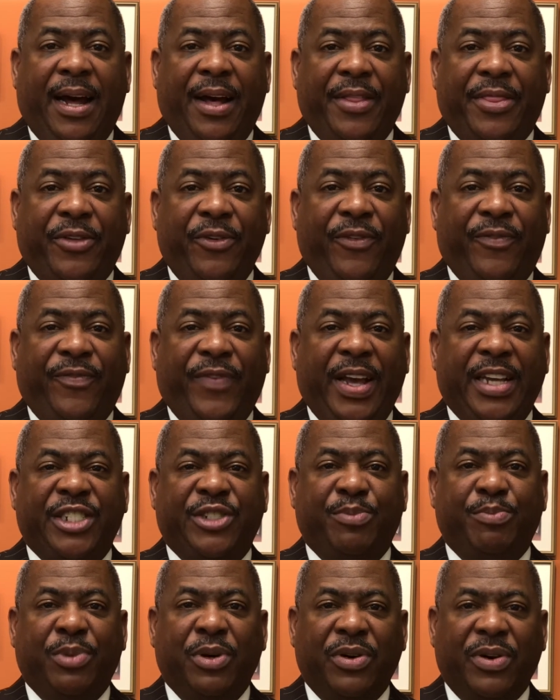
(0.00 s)
through
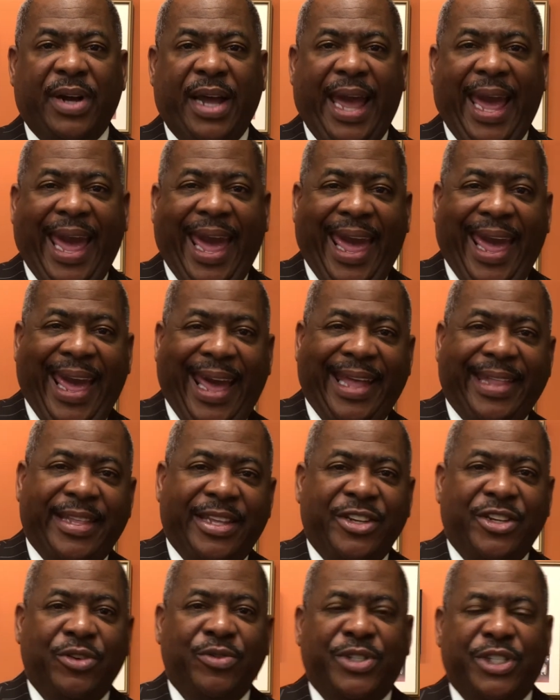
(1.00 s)
Facebook and
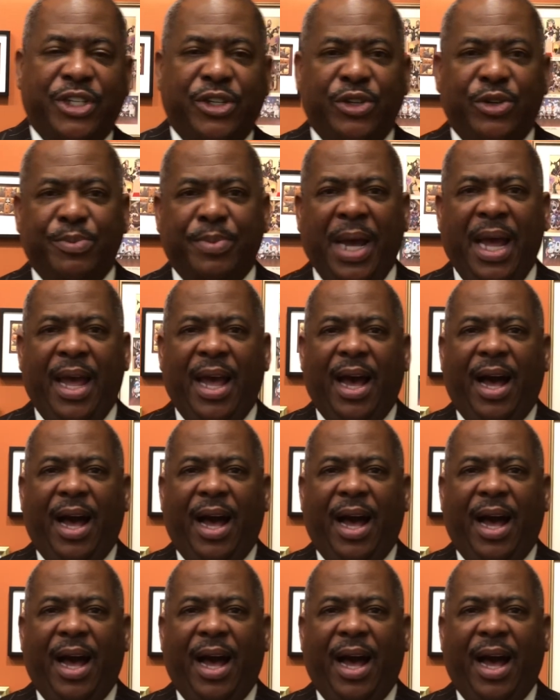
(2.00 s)
YouTube.